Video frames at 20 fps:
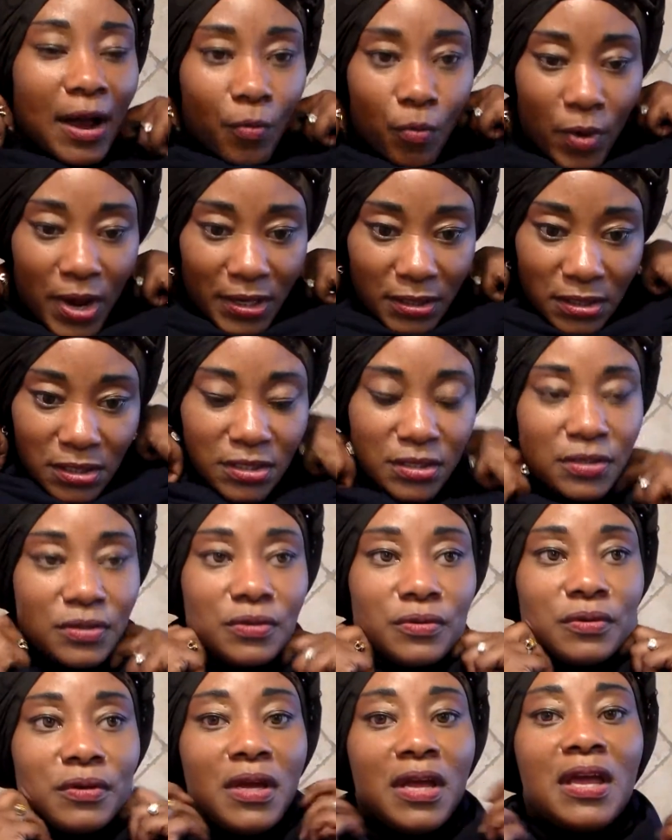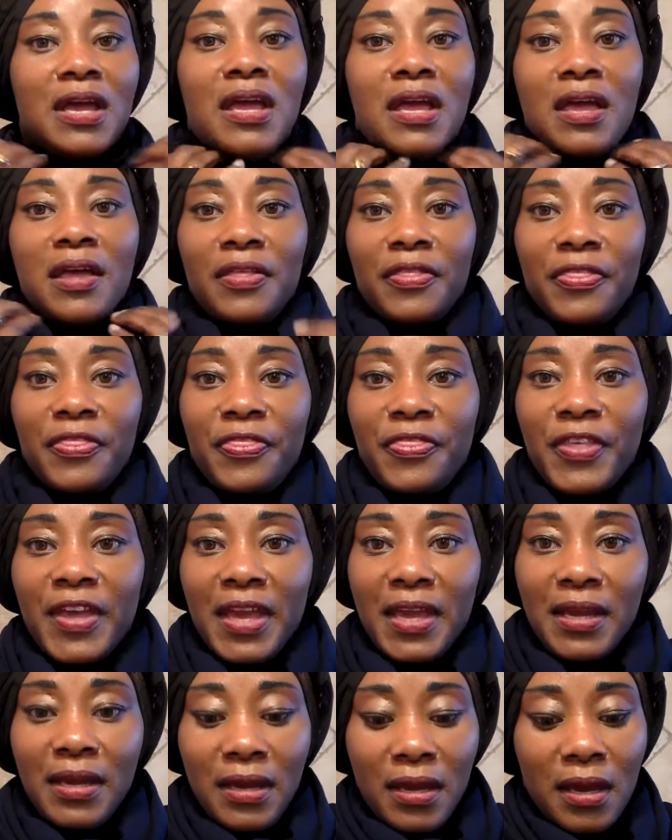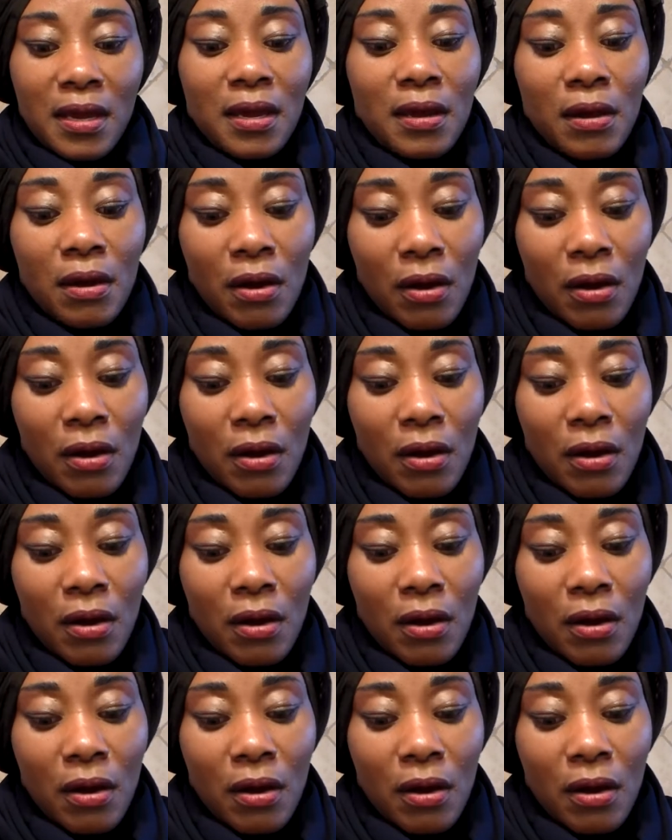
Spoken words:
I want to thank